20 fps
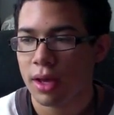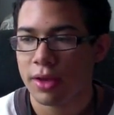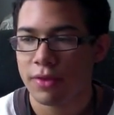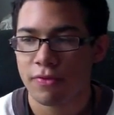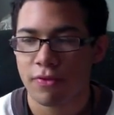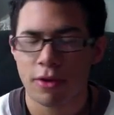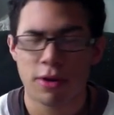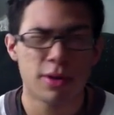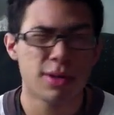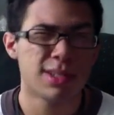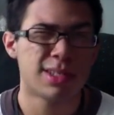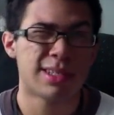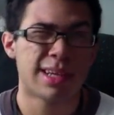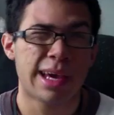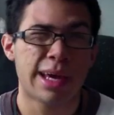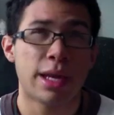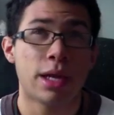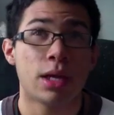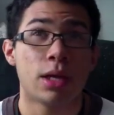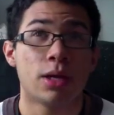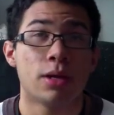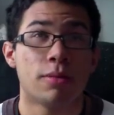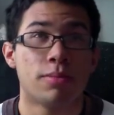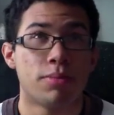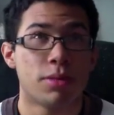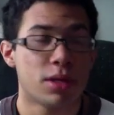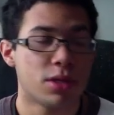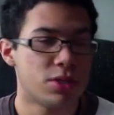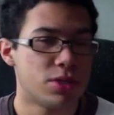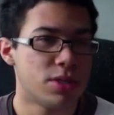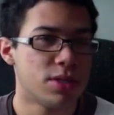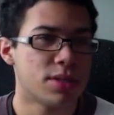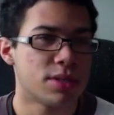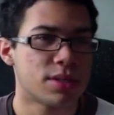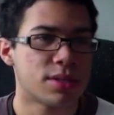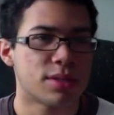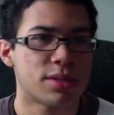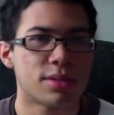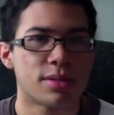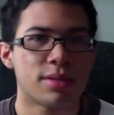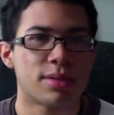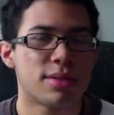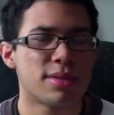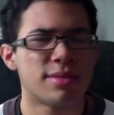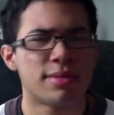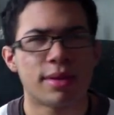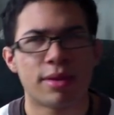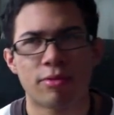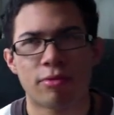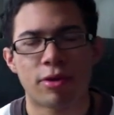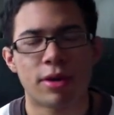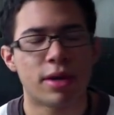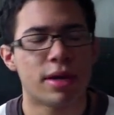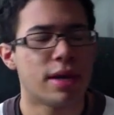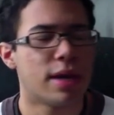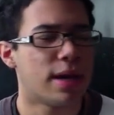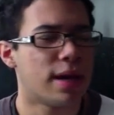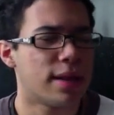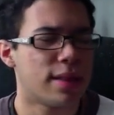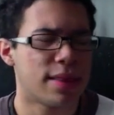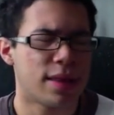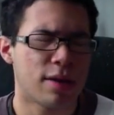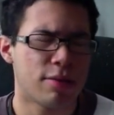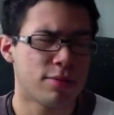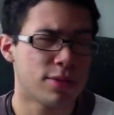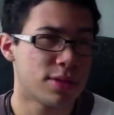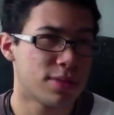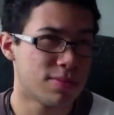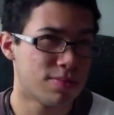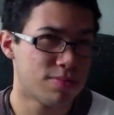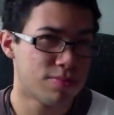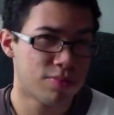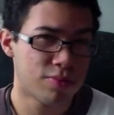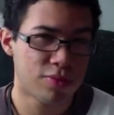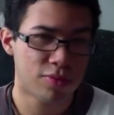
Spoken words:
As far as getting the plushies and whatnot, that was